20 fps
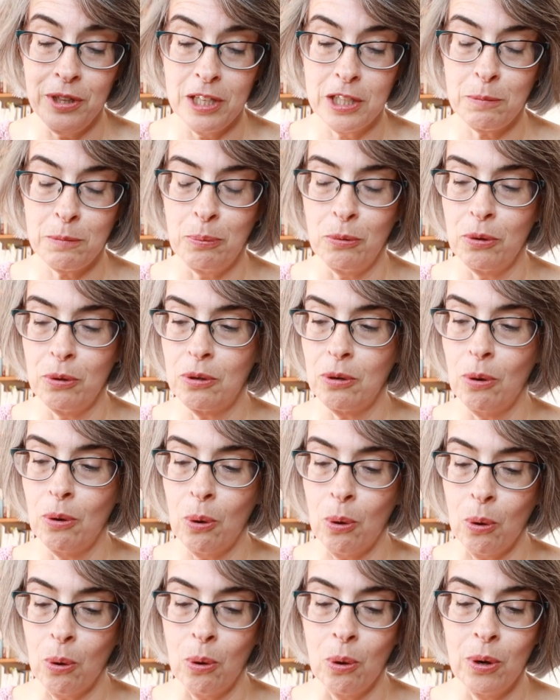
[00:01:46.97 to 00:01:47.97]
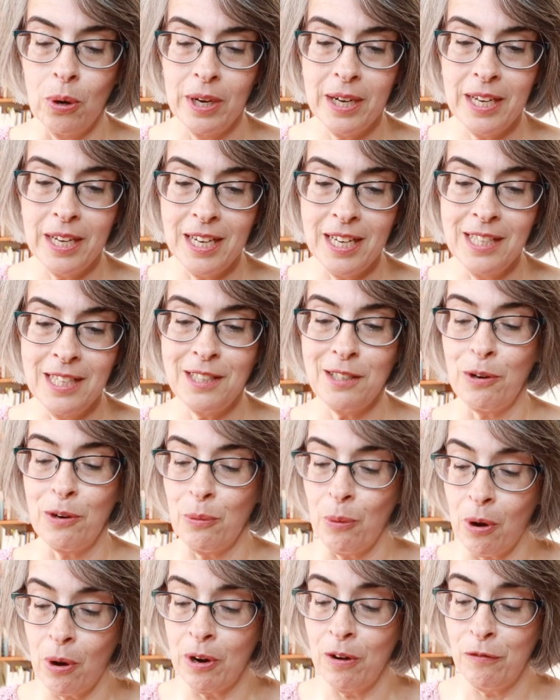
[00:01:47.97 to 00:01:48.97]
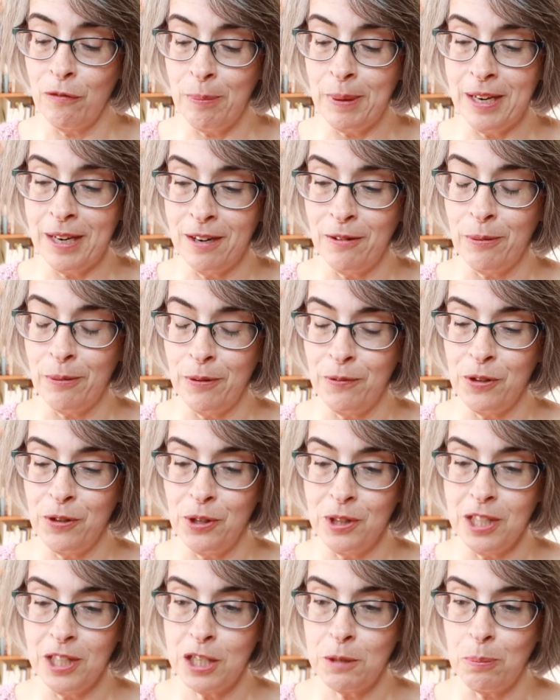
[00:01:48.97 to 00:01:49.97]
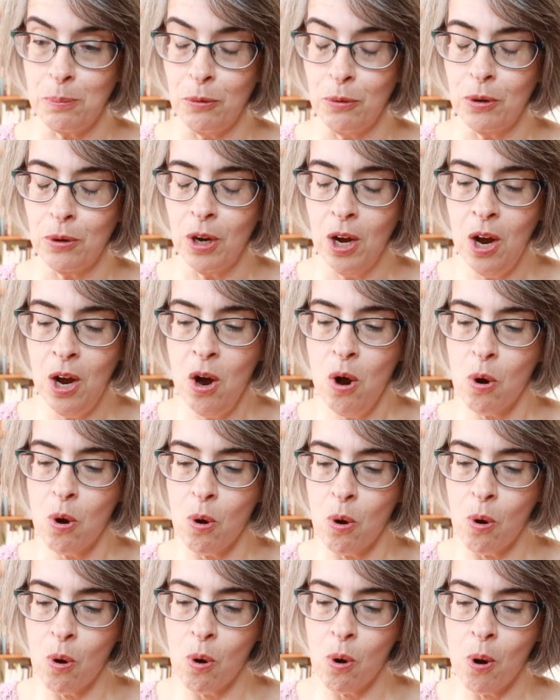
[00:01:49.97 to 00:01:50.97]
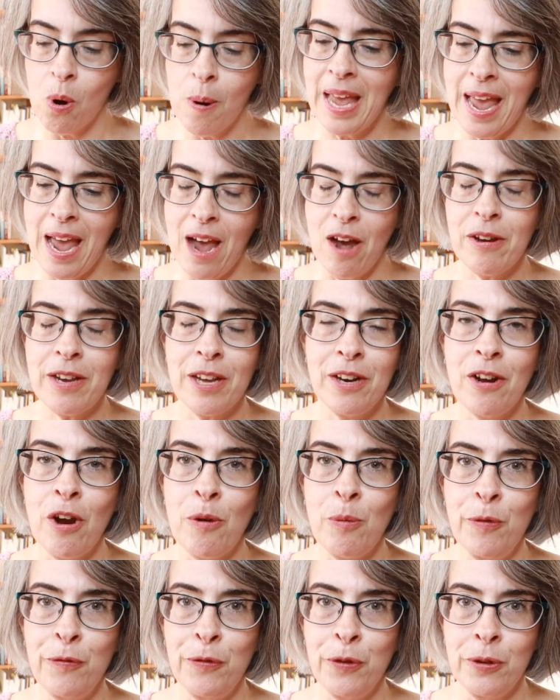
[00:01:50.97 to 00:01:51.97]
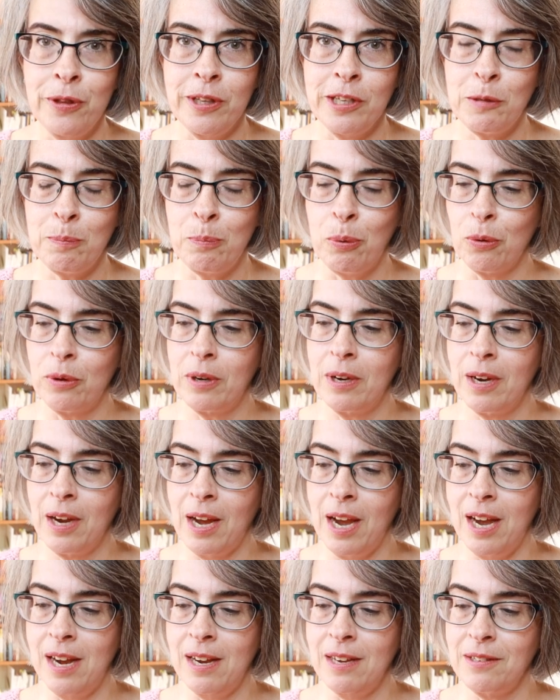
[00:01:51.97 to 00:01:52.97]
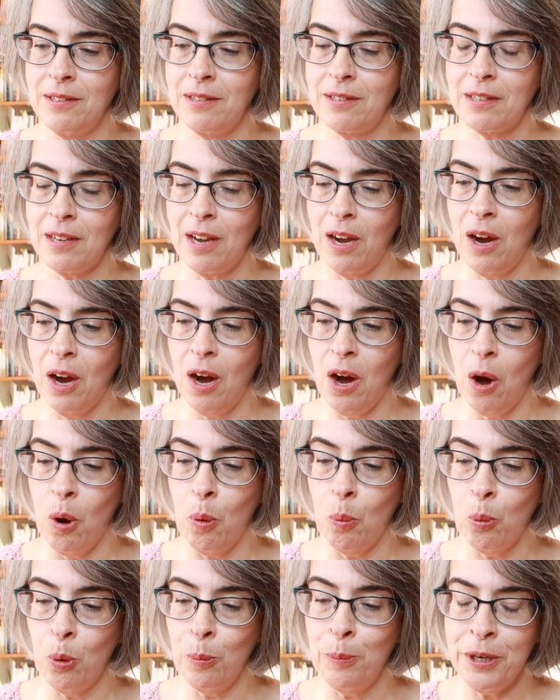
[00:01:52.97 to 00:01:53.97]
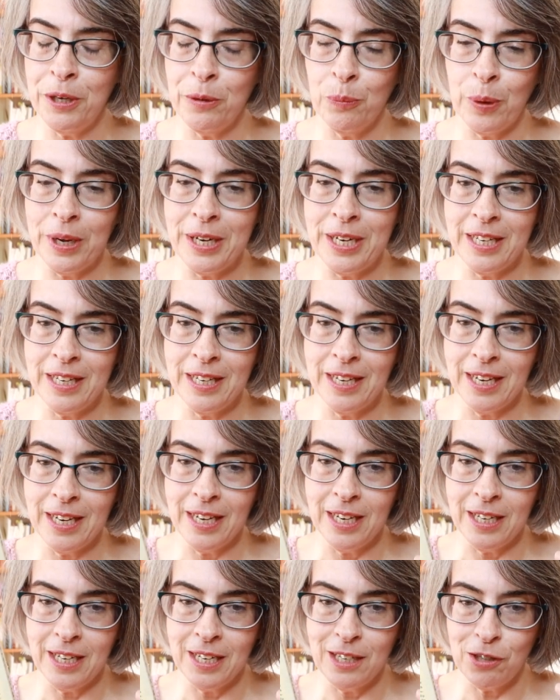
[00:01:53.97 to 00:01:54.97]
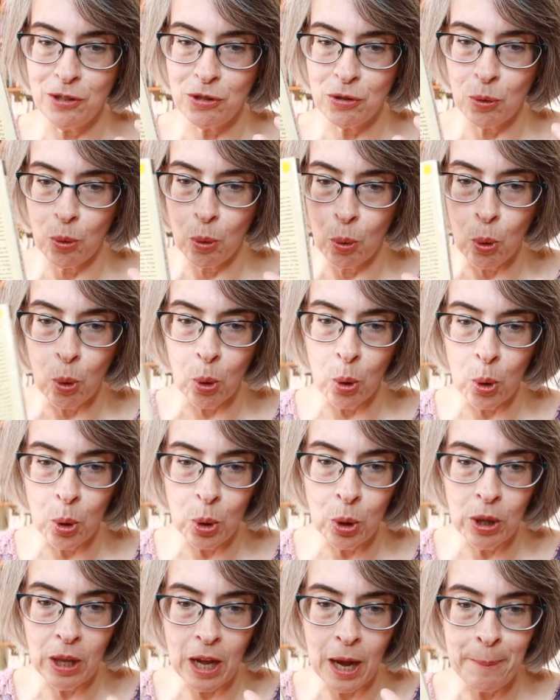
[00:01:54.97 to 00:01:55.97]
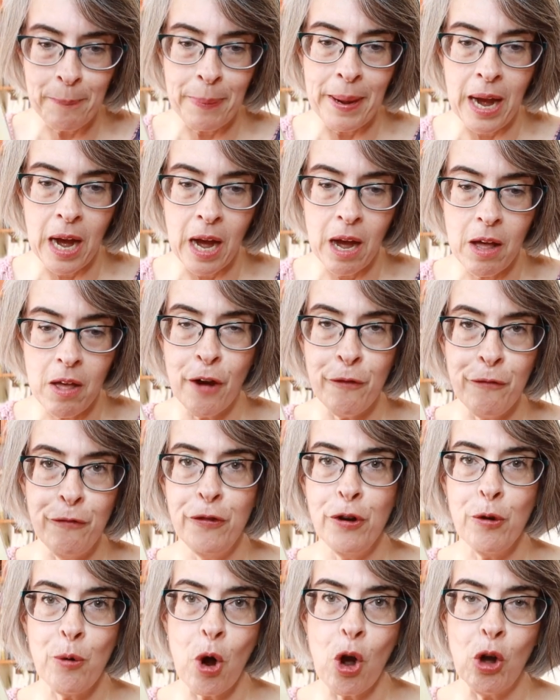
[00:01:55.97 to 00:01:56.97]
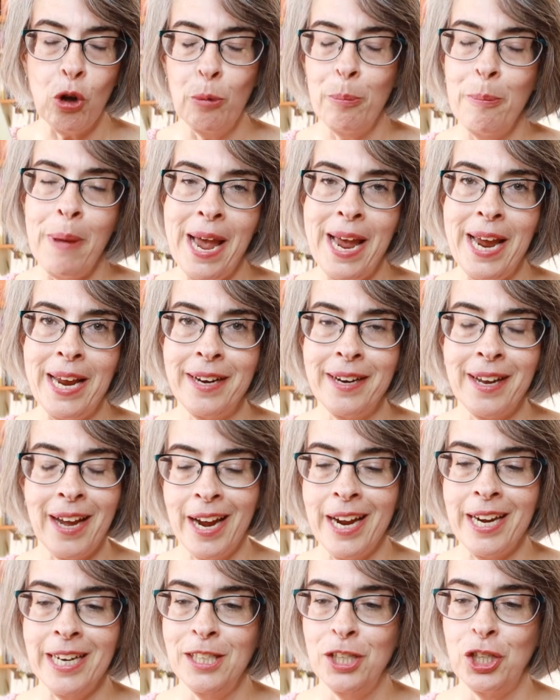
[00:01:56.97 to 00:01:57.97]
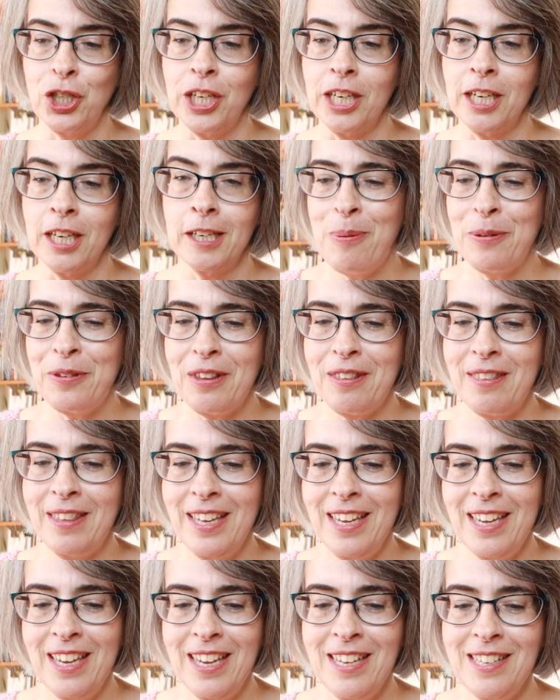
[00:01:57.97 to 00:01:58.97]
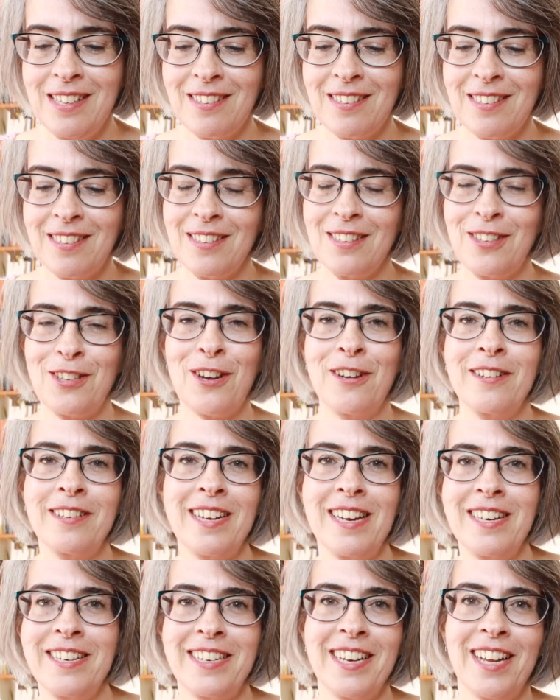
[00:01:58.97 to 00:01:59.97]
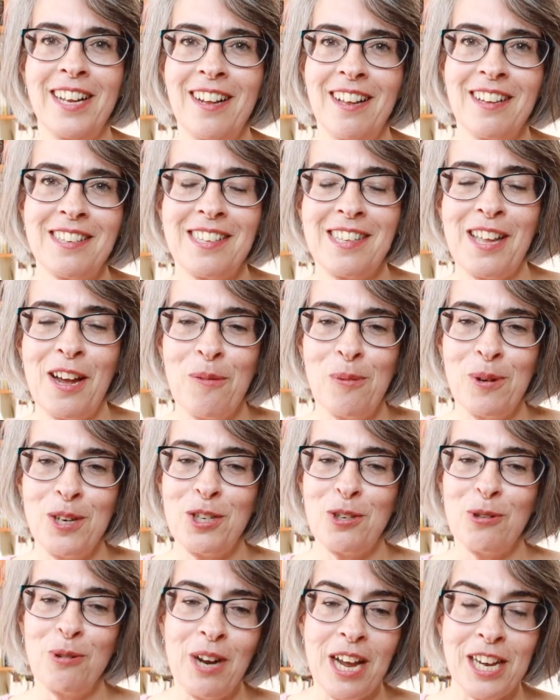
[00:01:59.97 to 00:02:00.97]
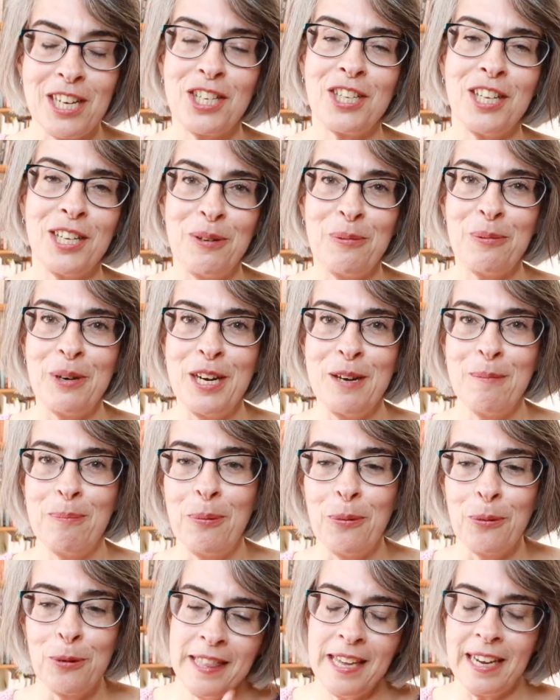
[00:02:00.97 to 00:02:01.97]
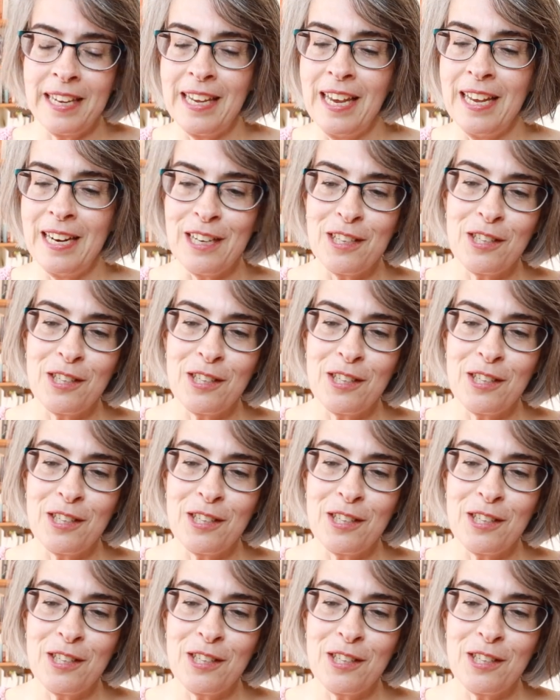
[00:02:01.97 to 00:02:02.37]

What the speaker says: this book? Or is it wrong of me to review this book? Or how can I review this book as a woman when it is all about a virile man aging? But the thing is, don't they tell us that we should actually read books that get